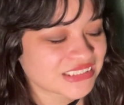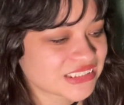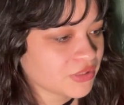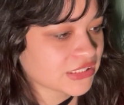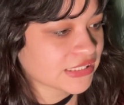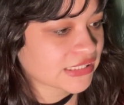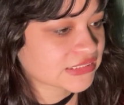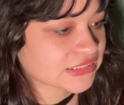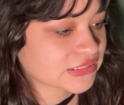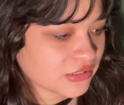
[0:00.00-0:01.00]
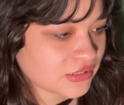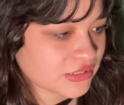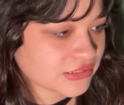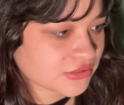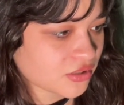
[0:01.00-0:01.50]
pick a desk.
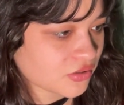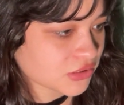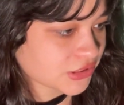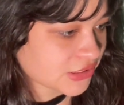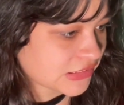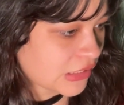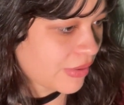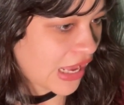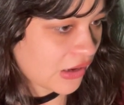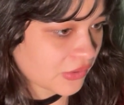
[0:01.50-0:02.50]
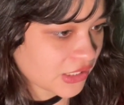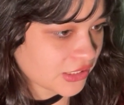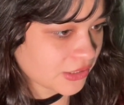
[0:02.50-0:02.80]
These are all stressing me out.